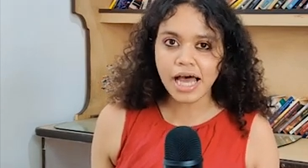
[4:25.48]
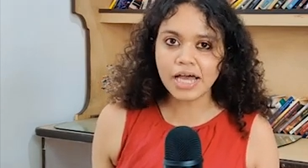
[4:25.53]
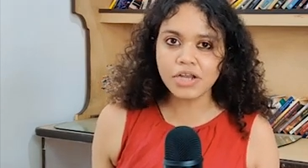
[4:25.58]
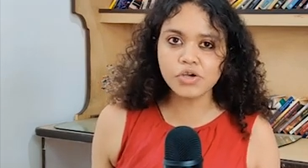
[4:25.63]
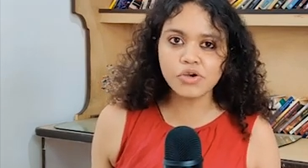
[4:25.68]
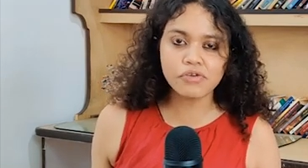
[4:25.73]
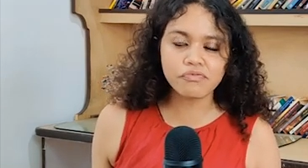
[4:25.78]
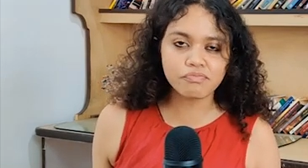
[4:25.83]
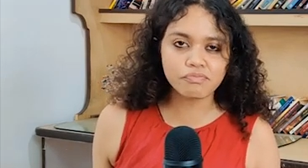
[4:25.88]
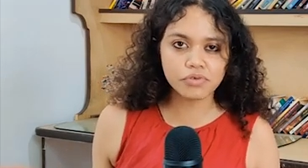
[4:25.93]

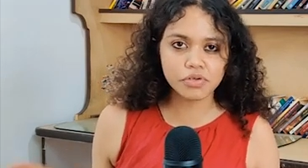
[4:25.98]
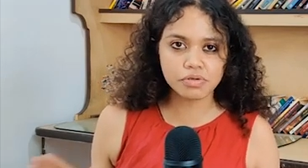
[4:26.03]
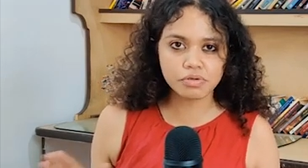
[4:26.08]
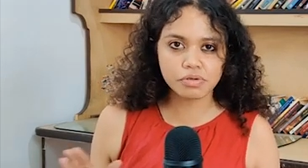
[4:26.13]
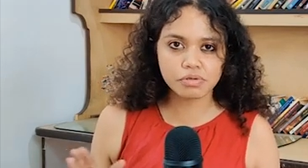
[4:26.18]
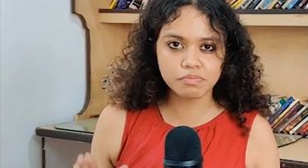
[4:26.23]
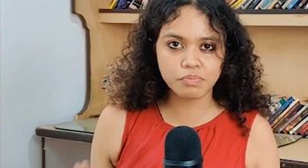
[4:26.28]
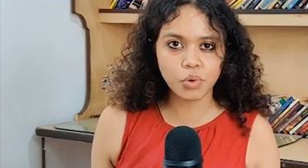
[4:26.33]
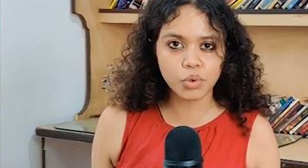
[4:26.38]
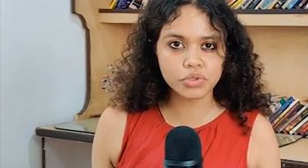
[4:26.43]
and
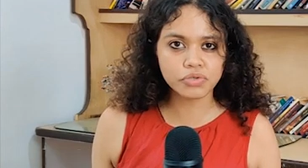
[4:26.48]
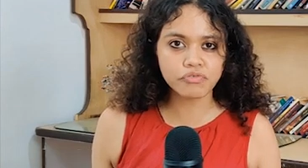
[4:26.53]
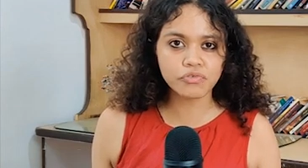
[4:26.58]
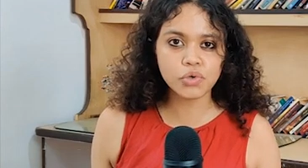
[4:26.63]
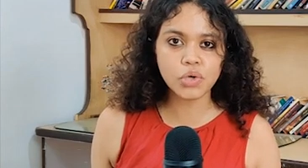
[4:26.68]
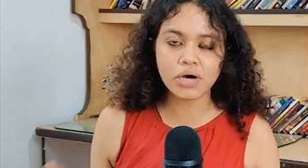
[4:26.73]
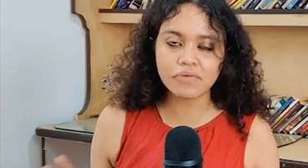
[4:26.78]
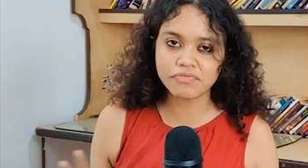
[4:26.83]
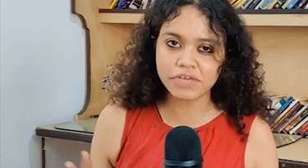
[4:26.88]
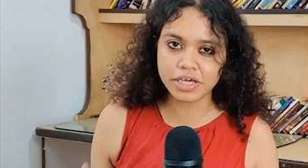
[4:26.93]
both of
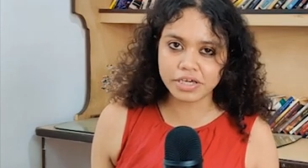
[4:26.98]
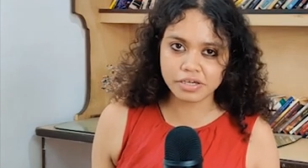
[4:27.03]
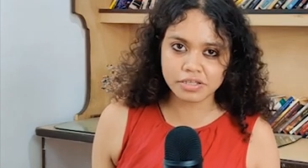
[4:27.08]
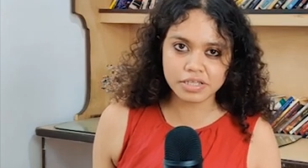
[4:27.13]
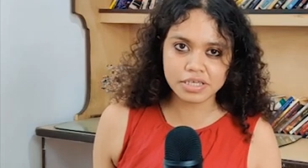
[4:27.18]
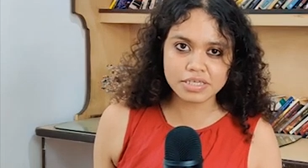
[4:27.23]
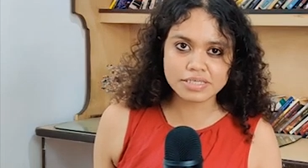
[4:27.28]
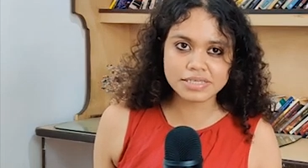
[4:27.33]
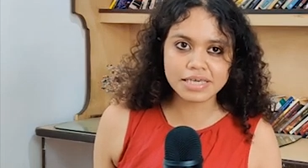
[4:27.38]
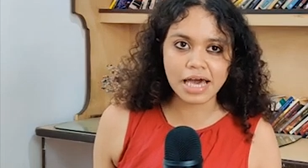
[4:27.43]
you have
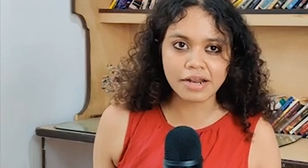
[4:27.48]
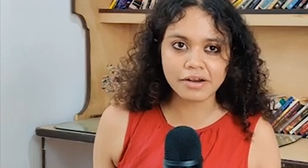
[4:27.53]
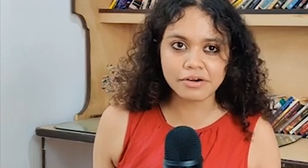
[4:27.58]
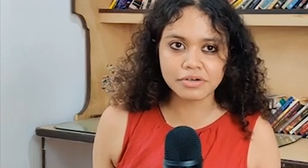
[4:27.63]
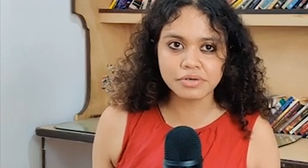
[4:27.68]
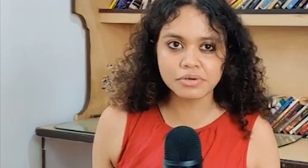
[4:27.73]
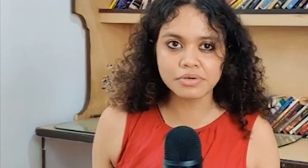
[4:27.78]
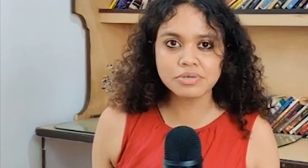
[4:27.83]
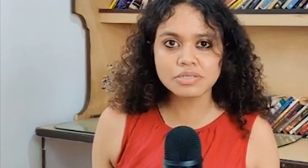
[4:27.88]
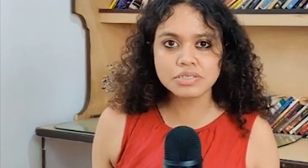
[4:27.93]
taken these
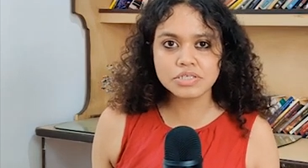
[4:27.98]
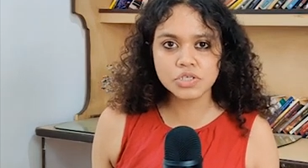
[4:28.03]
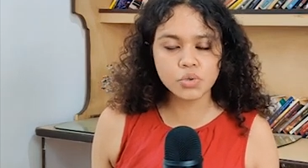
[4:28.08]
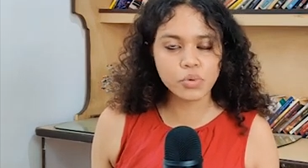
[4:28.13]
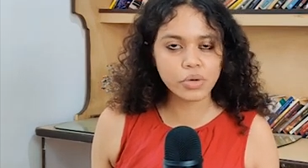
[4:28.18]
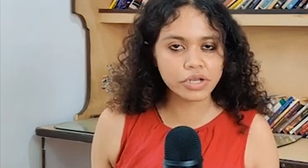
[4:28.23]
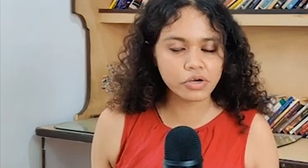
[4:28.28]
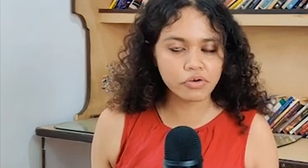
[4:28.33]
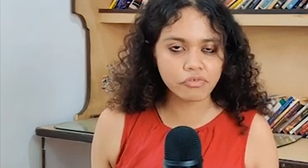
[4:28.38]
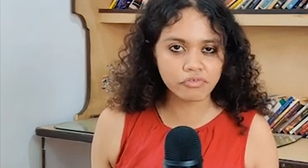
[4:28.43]
characters,
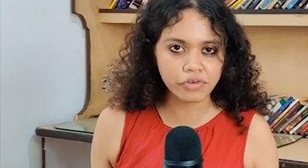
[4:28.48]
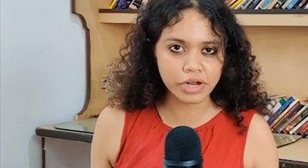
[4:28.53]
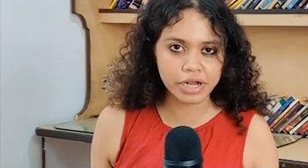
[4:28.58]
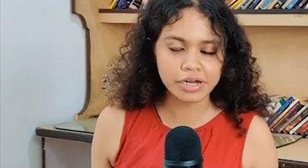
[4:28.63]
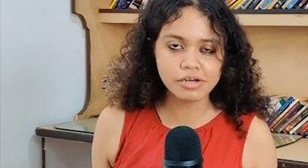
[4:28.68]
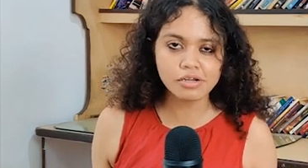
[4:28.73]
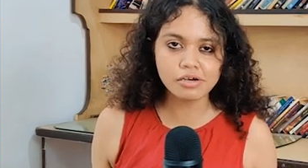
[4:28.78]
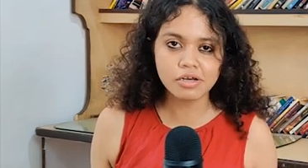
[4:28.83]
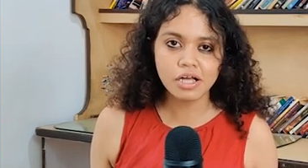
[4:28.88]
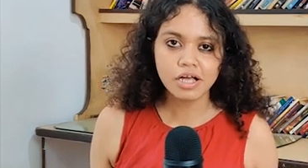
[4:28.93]
you and your
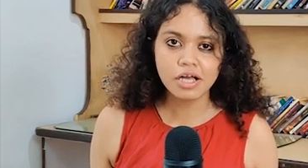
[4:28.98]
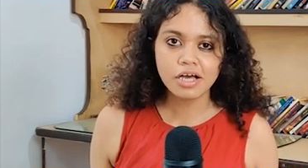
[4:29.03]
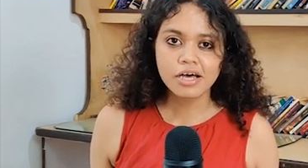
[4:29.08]
friend.